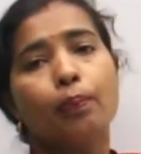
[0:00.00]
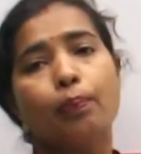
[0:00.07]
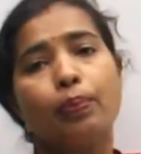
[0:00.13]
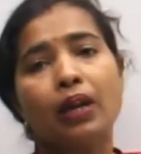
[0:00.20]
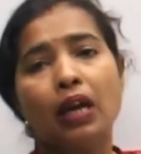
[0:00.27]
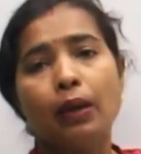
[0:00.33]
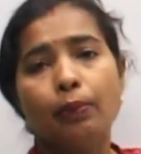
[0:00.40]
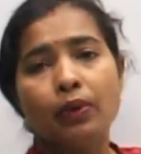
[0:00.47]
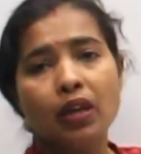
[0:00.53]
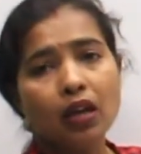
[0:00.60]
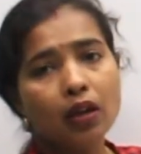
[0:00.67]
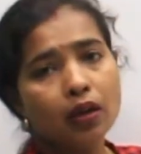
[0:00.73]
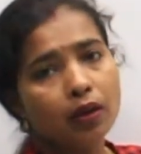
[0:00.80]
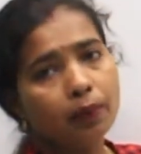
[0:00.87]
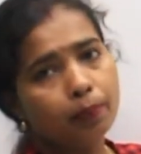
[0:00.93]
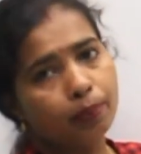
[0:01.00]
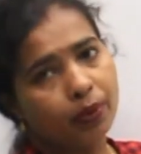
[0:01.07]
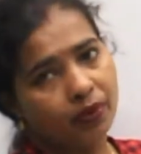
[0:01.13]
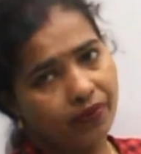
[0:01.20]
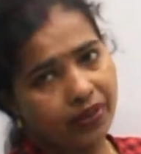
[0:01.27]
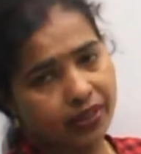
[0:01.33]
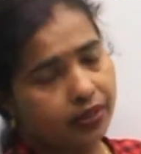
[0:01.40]
primary
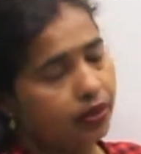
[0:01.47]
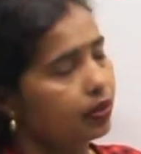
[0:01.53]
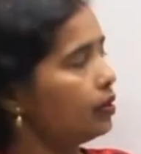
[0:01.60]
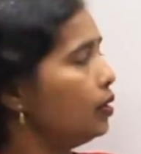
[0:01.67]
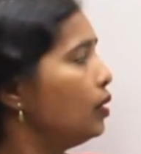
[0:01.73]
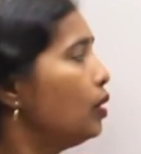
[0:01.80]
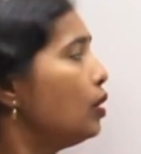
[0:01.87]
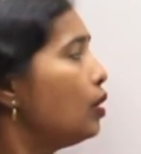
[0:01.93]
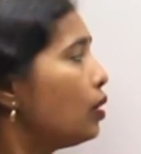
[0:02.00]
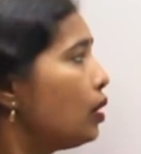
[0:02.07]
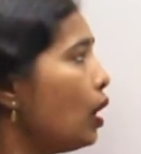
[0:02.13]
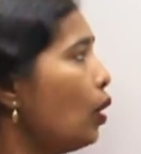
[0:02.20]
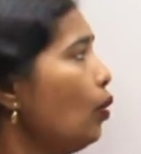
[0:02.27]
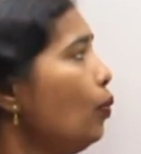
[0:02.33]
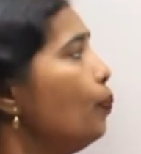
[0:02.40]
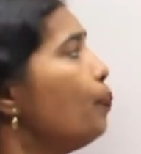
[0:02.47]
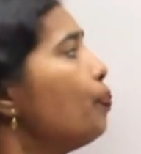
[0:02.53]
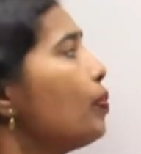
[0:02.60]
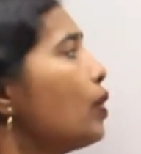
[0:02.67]
prefix. Now,